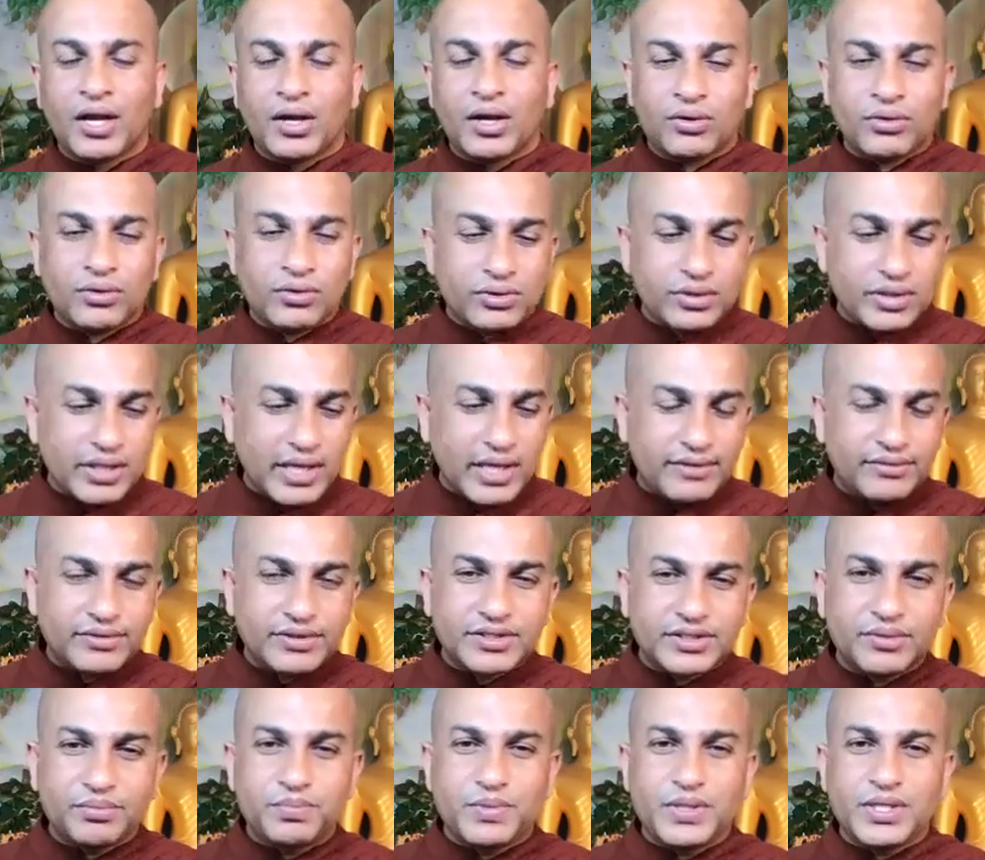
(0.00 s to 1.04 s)
No, there
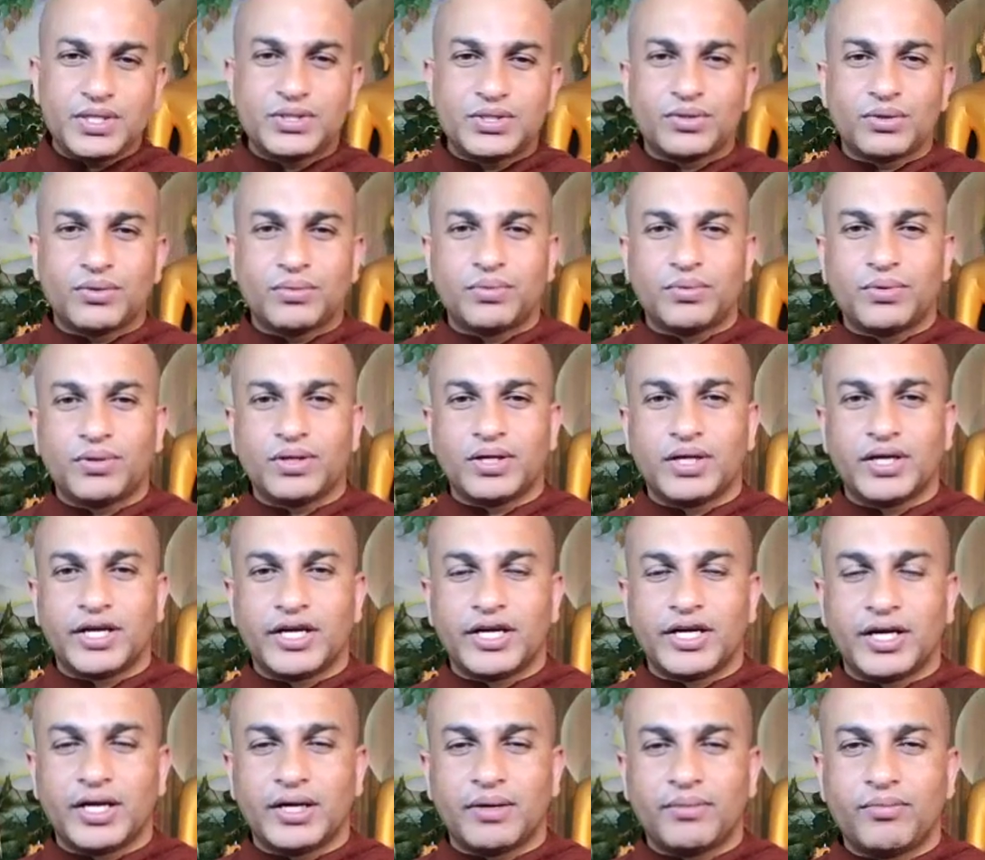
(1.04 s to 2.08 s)
was a piece of
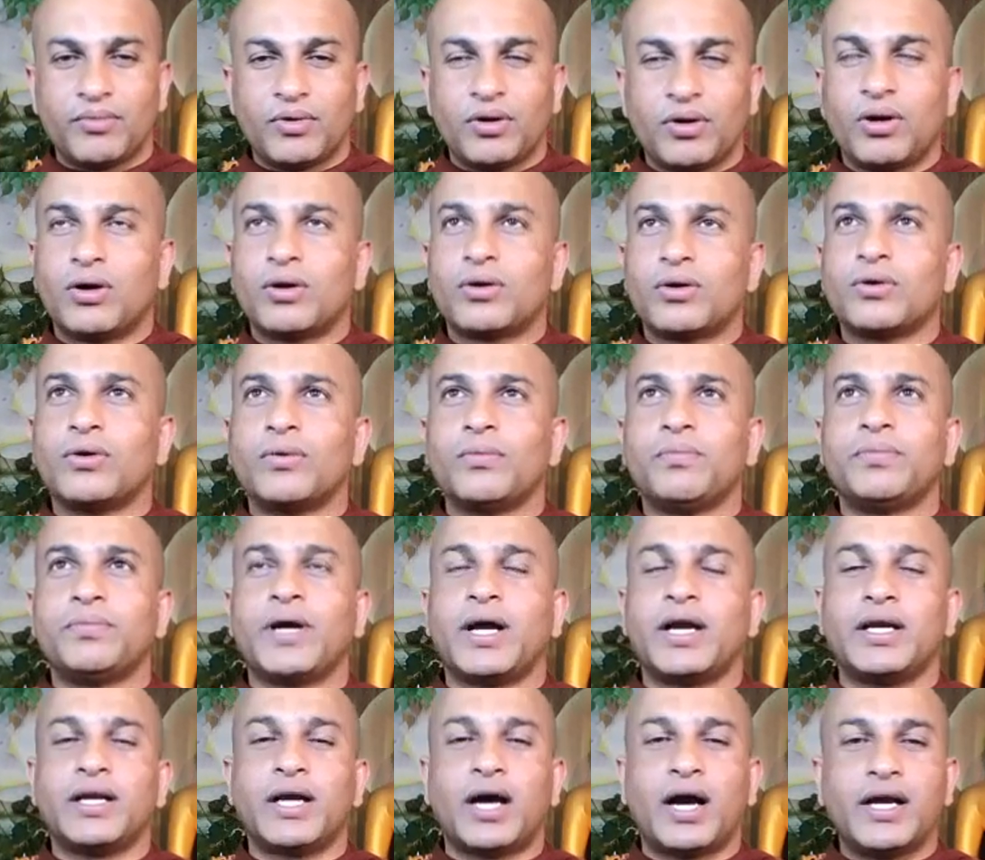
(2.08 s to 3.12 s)
uh, rope
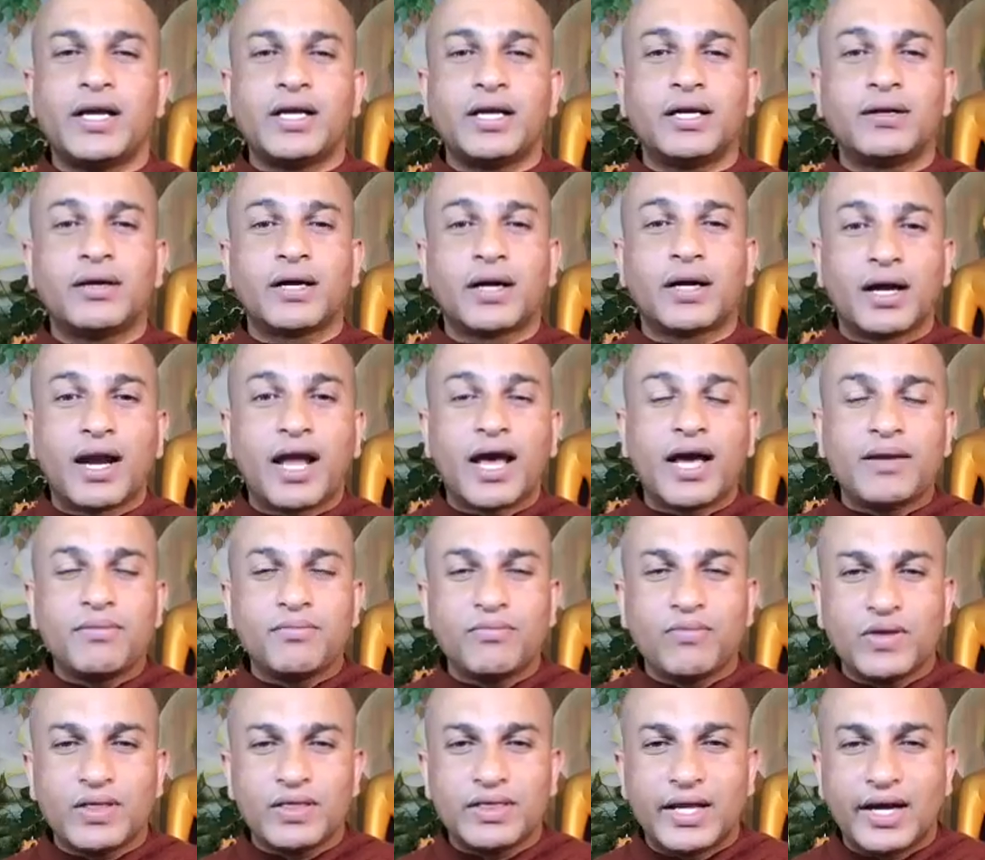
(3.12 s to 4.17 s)
and I climbed
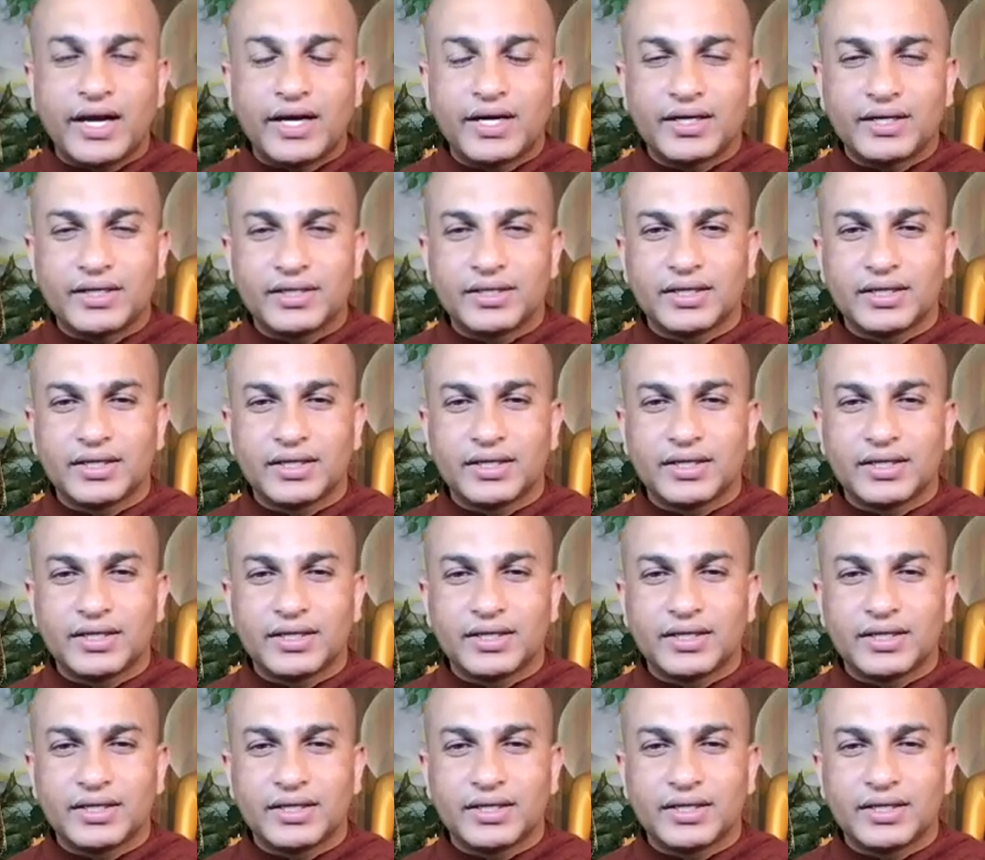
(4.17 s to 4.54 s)
with that.